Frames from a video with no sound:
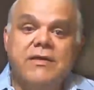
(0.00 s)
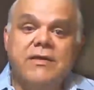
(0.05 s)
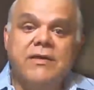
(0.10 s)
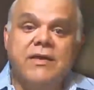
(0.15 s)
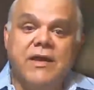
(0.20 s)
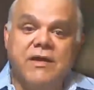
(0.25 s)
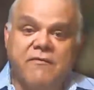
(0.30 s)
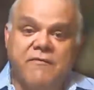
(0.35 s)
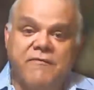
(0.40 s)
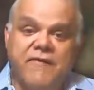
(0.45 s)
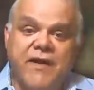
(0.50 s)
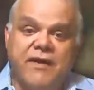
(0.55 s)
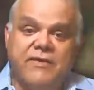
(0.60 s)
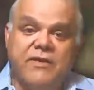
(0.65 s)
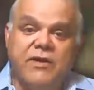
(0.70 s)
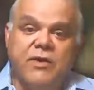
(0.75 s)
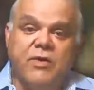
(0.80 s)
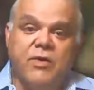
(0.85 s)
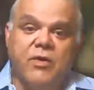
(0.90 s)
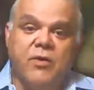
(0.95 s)
that
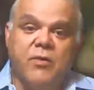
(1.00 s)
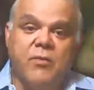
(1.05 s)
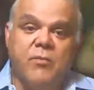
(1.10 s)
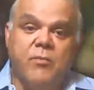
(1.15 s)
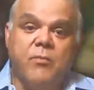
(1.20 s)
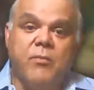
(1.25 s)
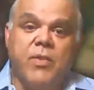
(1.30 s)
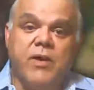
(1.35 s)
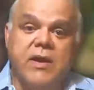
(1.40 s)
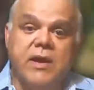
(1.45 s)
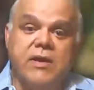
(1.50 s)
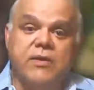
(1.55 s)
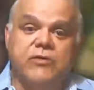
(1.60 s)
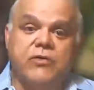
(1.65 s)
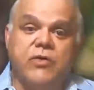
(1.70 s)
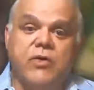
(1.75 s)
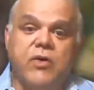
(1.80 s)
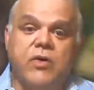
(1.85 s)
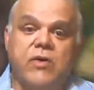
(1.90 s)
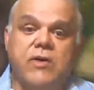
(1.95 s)
affected her. But in
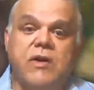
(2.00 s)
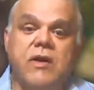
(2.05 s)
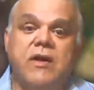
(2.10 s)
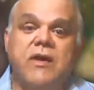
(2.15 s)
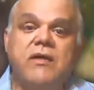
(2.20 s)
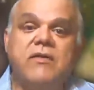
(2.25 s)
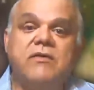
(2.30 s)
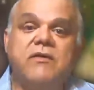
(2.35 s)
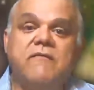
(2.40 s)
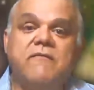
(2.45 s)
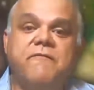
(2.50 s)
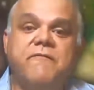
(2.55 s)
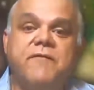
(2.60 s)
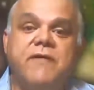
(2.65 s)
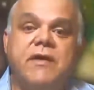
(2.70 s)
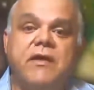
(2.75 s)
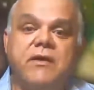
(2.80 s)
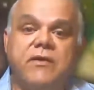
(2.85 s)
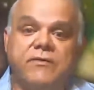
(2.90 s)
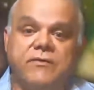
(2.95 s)
turn, the
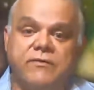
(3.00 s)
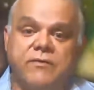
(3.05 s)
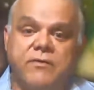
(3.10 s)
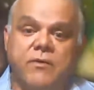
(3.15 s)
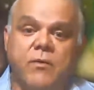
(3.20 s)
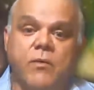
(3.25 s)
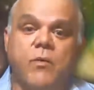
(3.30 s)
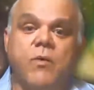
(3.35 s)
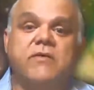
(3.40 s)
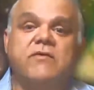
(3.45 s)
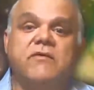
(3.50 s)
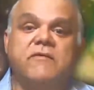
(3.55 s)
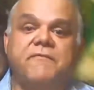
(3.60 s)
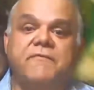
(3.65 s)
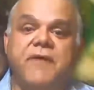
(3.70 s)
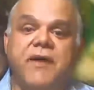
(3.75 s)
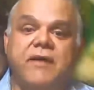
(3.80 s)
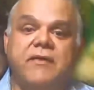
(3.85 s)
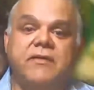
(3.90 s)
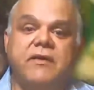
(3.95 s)
fetus was
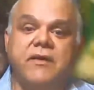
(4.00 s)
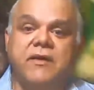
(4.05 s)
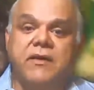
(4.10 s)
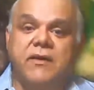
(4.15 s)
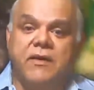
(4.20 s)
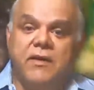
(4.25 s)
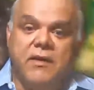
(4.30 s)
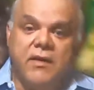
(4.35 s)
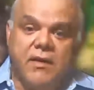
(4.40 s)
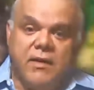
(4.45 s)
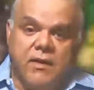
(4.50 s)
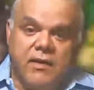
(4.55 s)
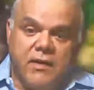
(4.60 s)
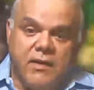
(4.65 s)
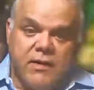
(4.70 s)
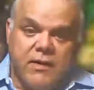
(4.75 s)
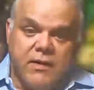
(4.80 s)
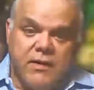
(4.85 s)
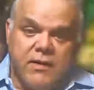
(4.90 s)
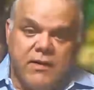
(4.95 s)
affected.
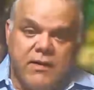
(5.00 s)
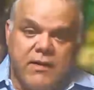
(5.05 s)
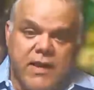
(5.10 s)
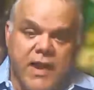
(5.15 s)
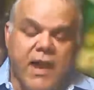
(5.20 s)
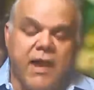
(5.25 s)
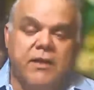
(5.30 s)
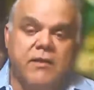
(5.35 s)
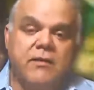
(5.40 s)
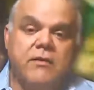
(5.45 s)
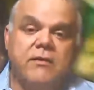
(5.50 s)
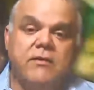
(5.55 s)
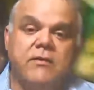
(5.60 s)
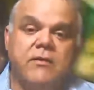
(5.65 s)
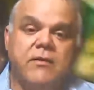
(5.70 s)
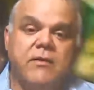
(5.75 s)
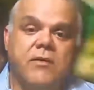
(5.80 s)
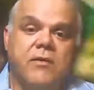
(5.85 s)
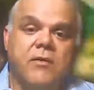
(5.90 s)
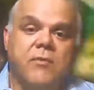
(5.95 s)
Not
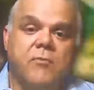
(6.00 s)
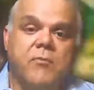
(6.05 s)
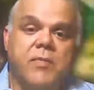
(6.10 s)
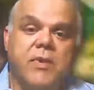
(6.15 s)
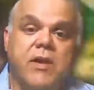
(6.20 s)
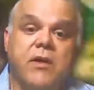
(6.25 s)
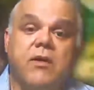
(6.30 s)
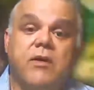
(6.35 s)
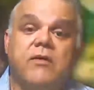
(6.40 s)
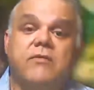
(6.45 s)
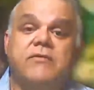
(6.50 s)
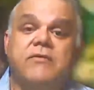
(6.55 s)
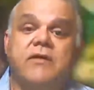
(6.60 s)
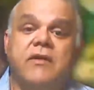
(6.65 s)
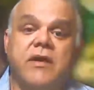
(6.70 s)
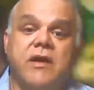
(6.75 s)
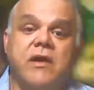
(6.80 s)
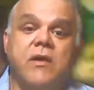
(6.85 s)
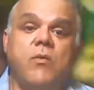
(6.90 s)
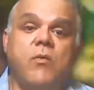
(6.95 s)
because
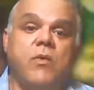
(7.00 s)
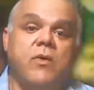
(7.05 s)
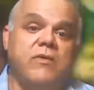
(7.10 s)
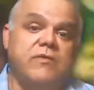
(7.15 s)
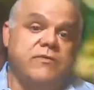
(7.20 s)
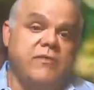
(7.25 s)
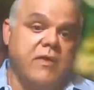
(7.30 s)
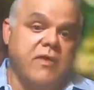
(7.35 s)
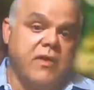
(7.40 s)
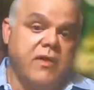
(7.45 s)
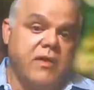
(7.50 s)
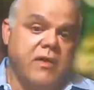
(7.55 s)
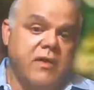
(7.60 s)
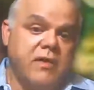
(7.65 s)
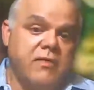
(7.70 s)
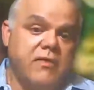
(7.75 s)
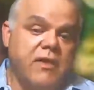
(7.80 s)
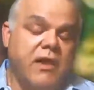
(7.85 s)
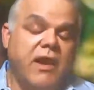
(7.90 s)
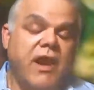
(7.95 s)
it was
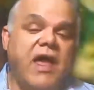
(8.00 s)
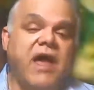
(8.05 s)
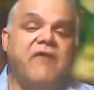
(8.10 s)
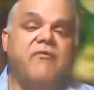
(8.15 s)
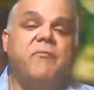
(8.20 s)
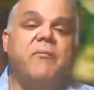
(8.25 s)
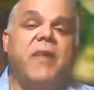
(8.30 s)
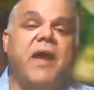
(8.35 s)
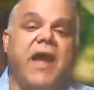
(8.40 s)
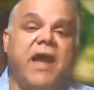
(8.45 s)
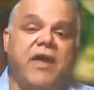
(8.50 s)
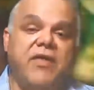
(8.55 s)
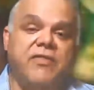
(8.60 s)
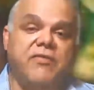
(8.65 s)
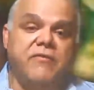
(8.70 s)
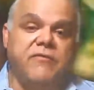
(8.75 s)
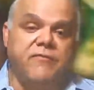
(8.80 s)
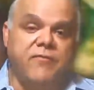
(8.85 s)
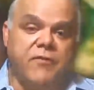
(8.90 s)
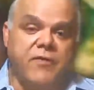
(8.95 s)
the life
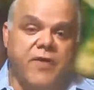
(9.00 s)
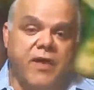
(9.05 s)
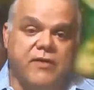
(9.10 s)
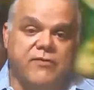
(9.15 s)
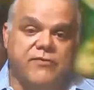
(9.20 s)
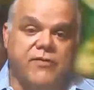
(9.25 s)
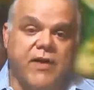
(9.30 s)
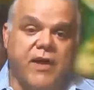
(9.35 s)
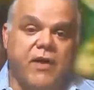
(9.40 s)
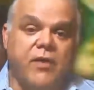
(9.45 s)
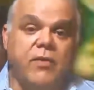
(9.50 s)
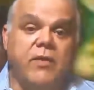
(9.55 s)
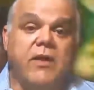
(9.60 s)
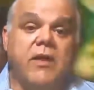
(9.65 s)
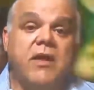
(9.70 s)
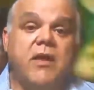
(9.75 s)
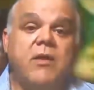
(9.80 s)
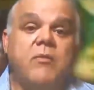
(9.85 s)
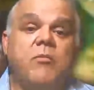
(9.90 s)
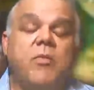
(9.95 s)
path for that child,
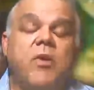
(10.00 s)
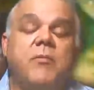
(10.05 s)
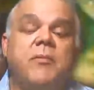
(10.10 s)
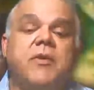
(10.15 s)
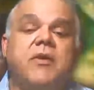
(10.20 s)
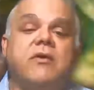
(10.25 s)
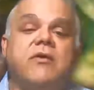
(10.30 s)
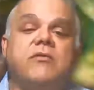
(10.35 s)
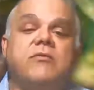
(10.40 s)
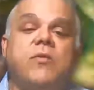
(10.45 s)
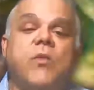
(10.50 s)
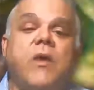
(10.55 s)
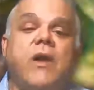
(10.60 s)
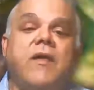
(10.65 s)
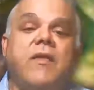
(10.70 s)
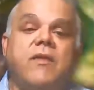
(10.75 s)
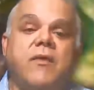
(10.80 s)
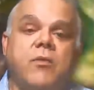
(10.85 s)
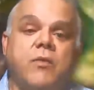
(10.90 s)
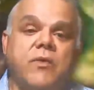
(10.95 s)
but because
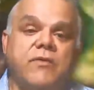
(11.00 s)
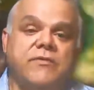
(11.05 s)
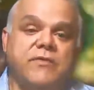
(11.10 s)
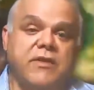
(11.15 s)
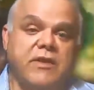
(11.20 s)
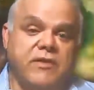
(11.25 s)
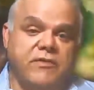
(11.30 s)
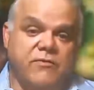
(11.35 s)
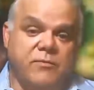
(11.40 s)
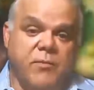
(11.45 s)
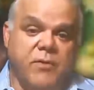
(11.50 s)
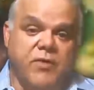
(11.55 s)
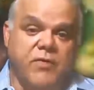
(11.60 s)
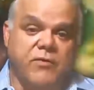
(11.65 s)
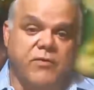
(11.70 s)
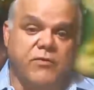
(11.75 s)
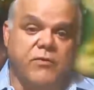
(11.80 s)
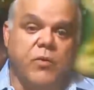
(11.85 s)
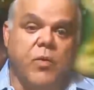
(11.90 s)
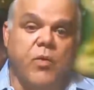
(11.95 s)
while it was in its
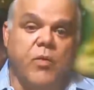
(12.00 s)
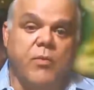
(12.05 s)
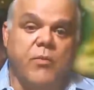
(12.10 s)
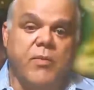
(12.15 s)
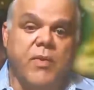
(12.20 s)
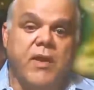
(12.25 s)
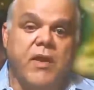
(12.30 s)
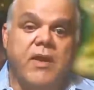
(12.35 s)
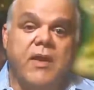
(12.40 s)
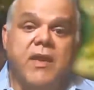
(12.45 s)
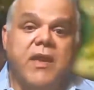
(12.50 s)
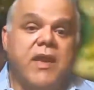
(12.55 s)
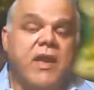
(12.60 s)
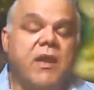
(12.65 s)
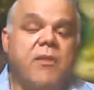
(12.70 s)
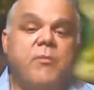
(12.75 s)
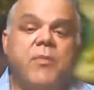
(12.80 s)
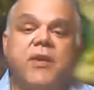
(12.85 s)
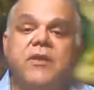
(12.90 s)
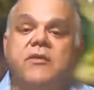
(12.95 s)
mother's womb,
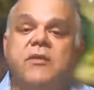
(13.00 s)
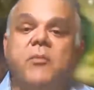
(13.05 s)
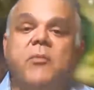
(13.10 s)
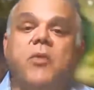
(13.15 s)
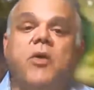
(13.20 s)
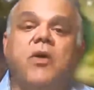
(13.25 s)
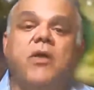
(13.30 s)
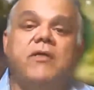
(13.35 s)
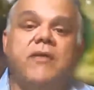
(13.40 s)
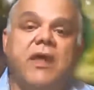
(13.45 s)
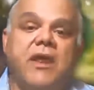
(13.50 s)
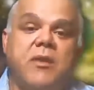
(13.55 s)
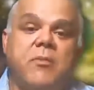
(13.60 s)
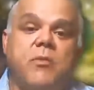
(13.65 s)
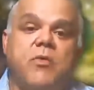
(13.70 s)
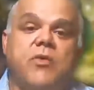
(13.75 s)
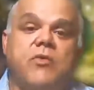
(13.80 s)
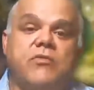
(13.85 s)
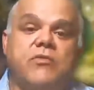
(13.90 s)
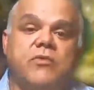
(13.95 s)
it picked up all that
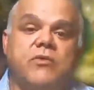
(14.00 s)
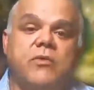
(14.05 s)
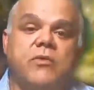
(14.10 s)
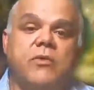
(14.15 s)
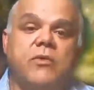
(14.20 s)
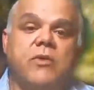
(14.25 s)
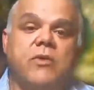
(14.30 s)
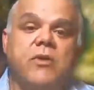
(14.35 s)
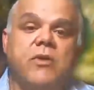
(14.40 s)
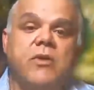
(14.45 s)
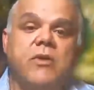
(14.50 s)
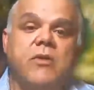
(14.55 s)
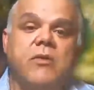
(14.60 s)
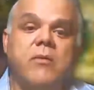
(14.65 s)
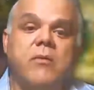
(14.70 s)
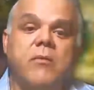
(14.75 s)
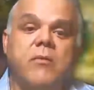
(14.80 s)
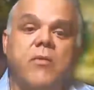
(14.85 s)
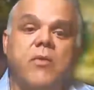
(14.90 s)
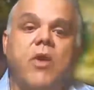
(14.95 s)
emotional
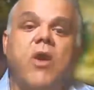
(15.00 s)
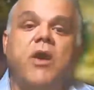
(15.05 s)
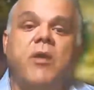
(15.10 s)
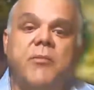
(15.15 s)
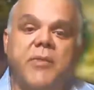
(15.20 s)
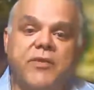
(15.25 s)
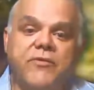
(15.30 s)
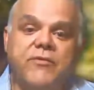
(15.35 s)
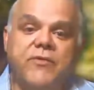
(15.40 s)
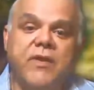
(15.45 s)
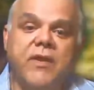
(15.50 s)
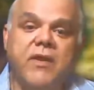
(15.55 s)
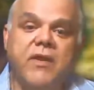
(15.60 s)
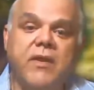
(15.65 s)
garbage.